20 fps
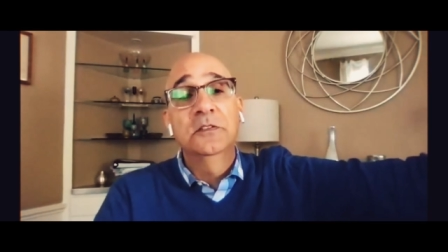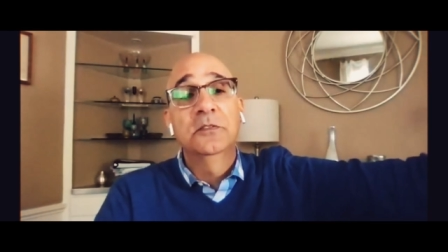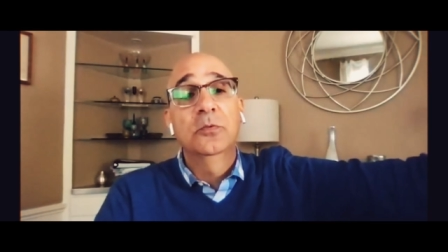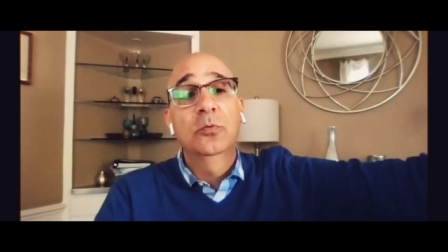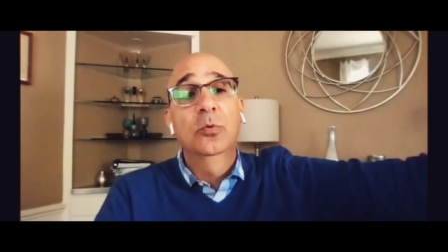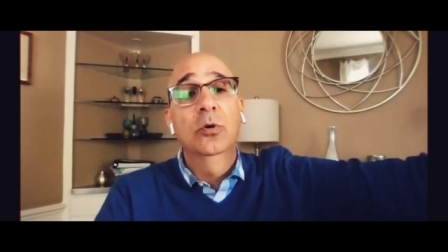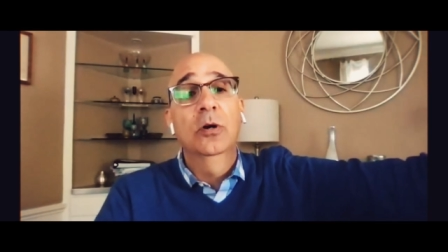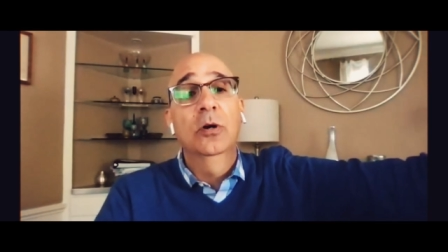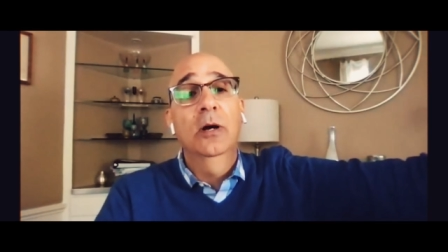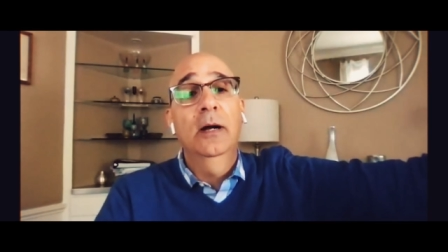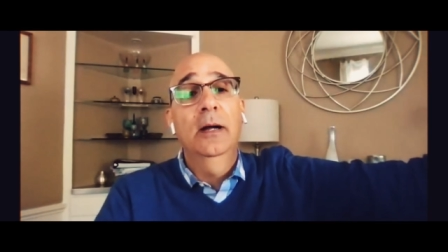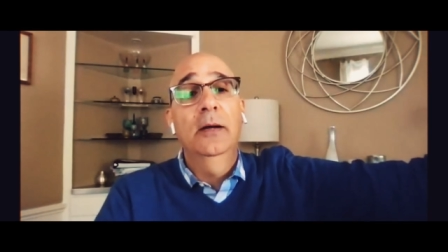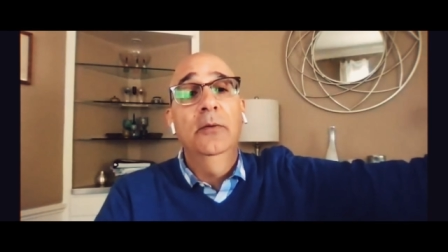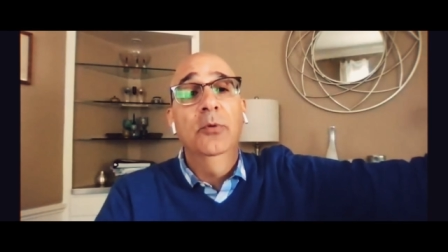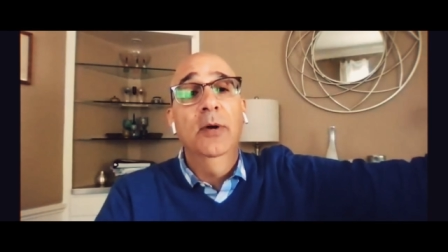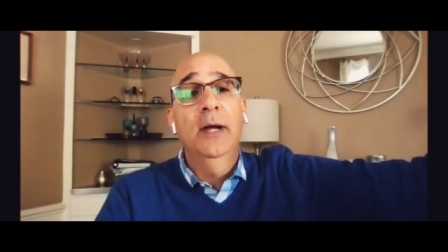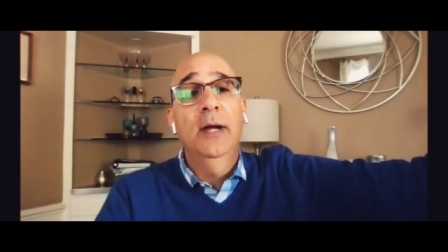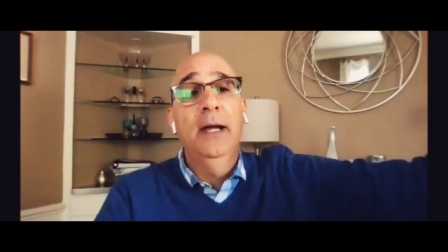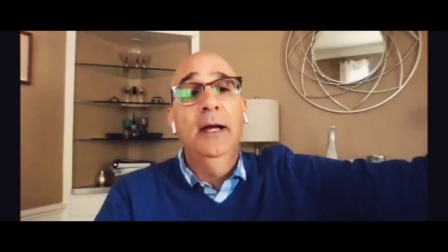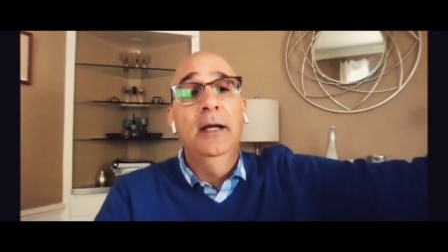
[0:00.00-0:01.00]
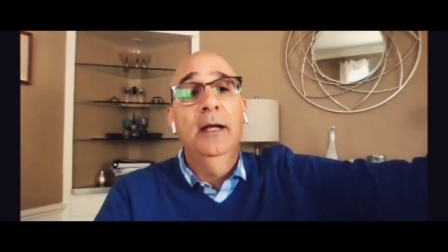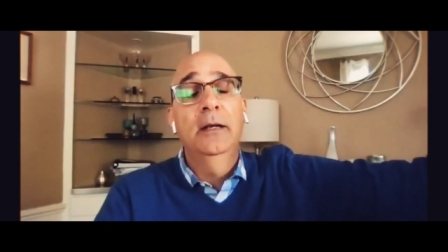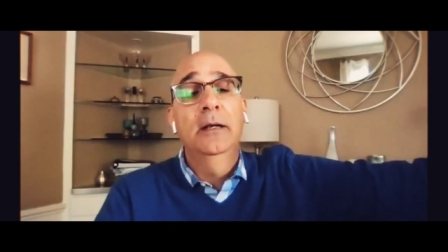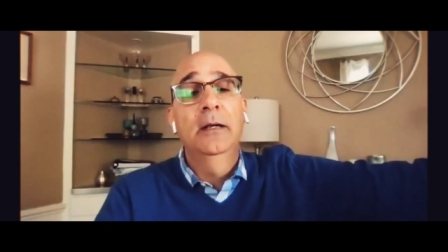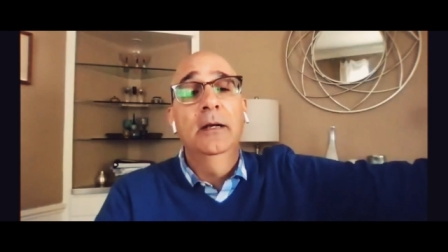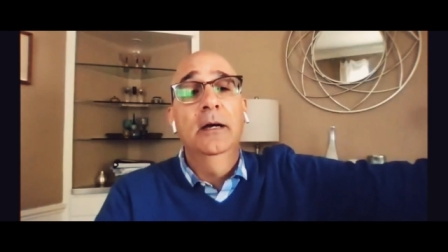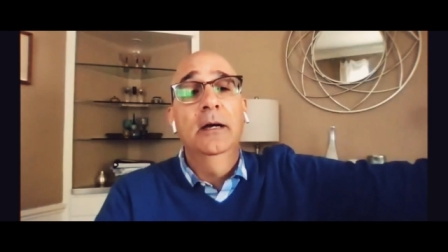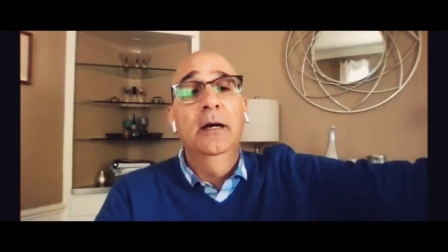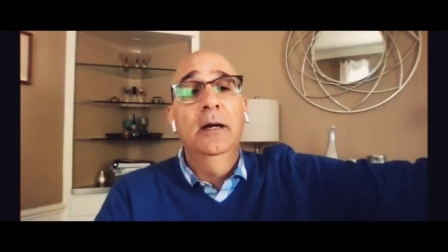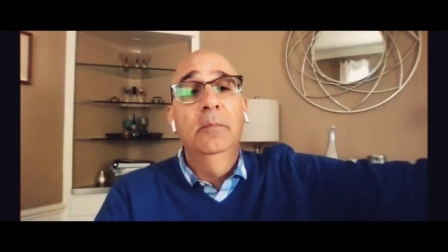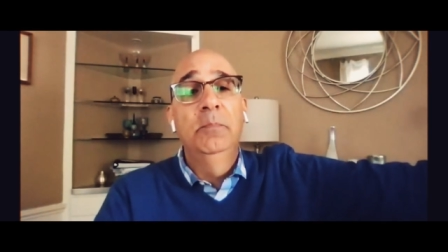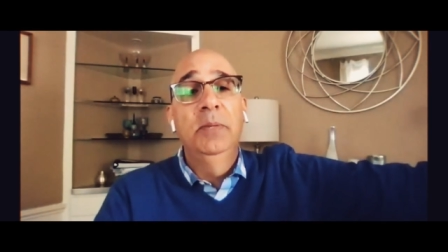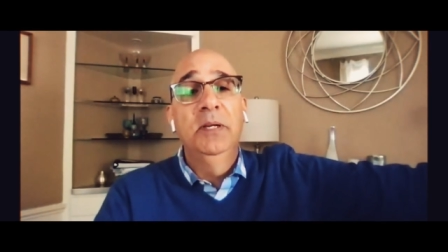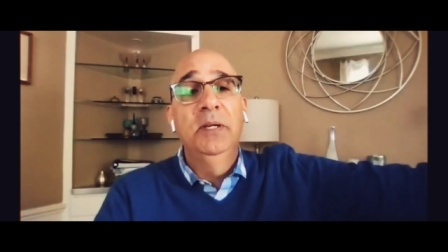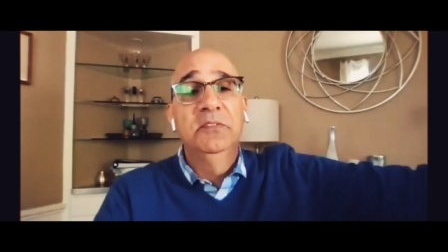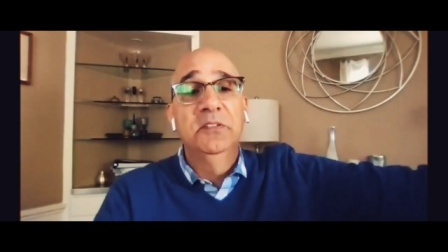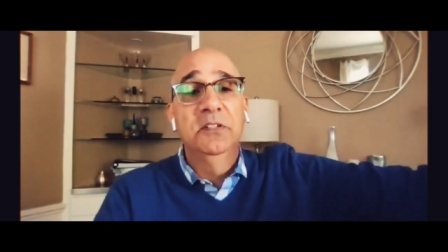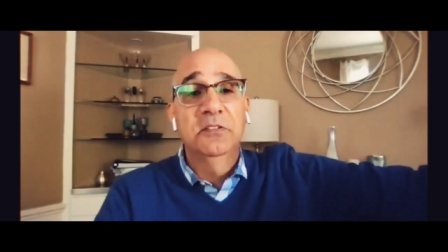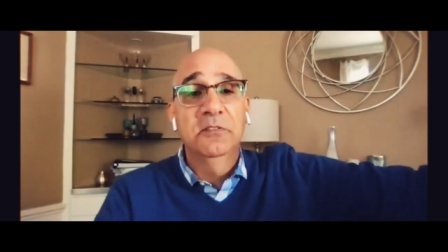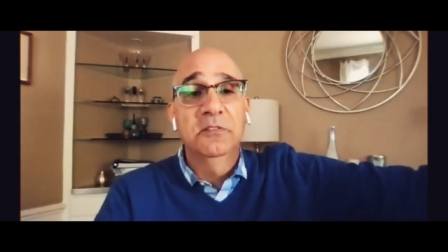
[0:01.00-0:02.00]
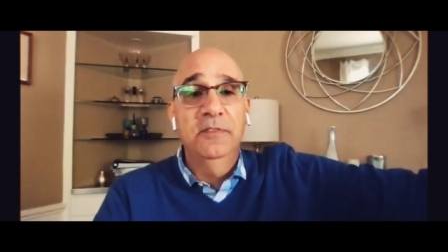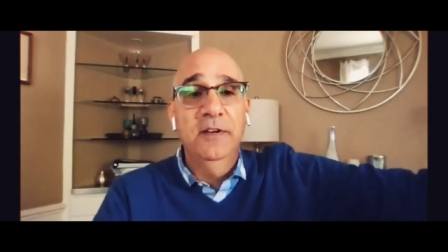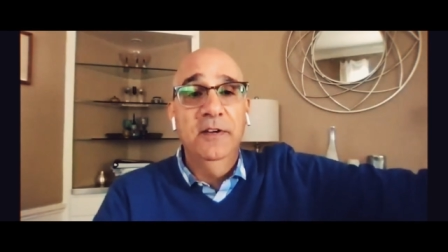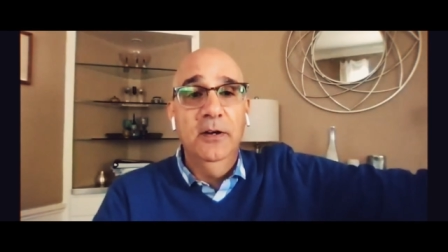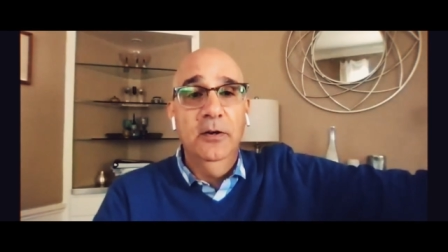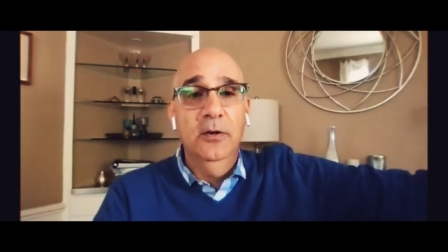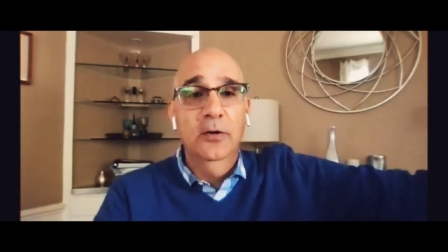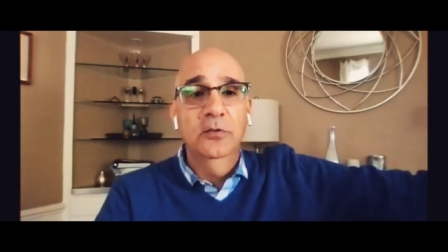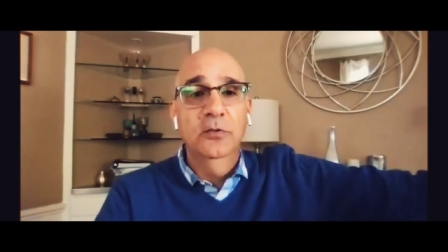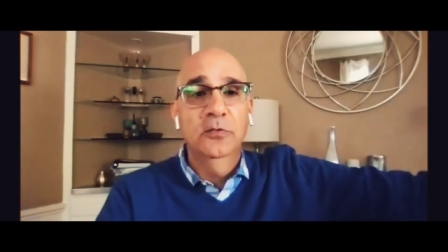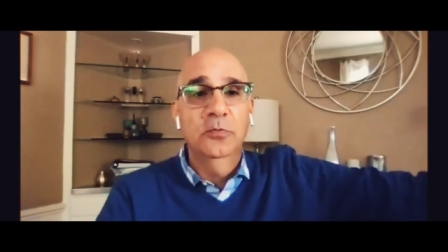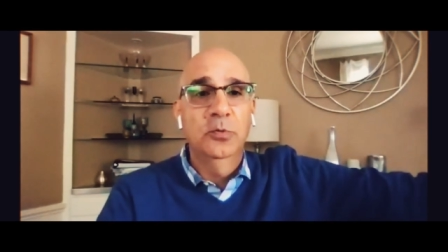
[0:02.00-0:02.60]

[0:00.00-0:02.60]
where I ran business affairs,